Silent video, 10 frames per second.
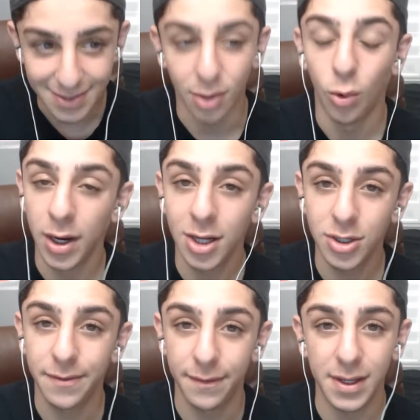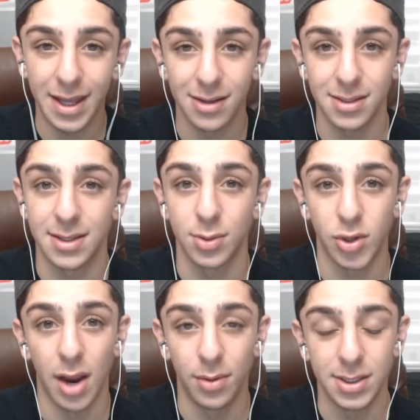It's a 150,000
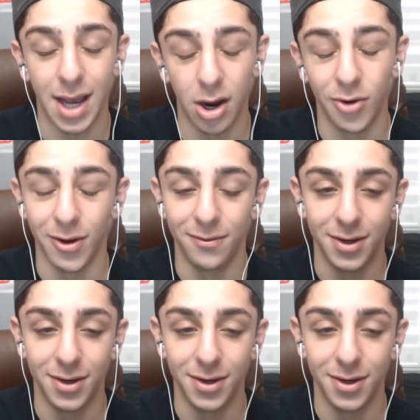subscribers IRL